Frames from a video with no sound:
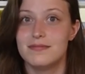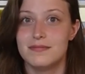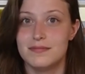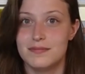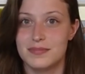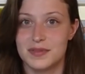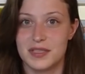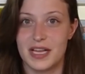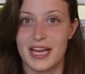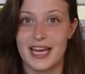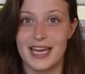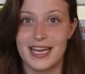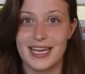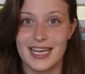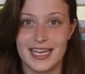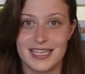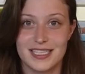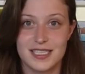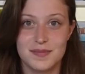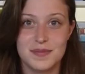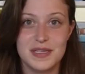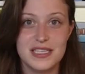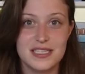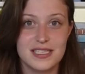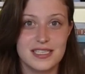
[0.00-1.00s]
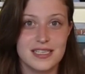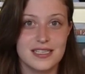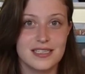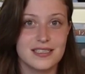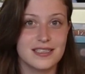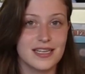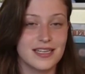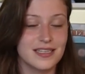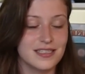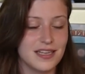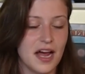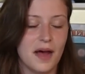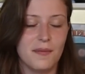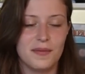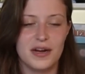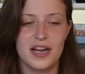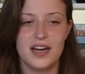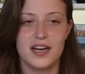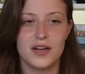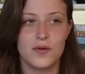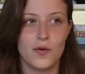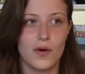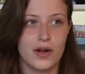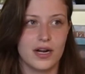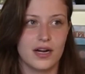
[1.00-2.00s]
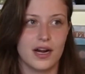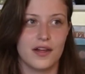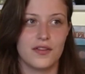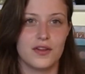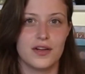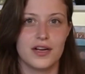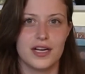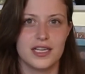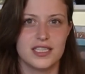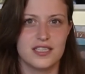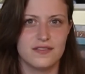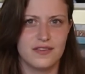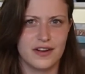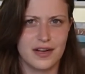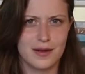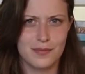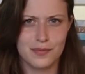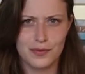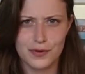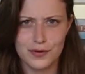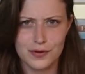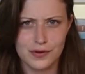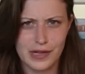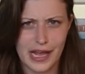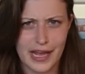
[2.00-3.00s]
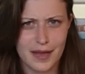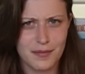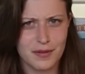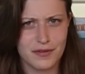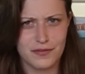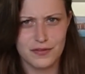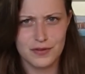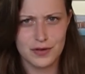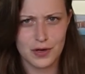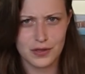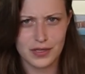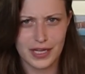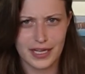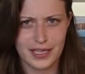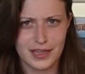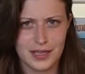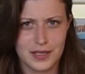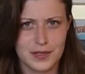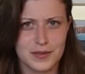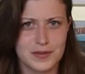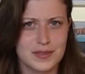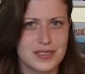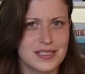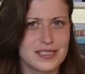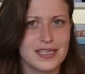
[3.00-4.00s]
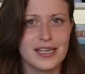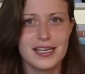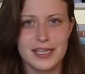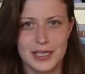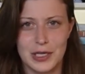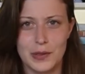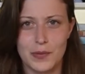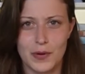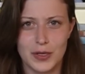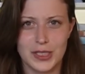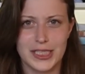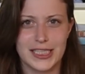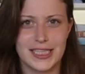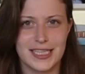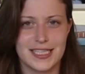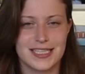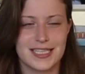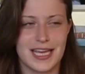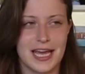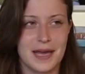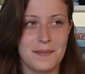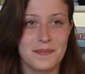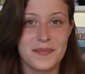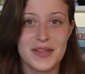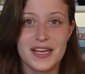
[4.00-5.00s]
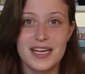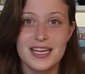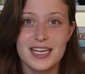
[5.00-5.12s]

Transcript: playing as species and dominating one another. It's a very brutal game. If you don't like those, you won't like this game.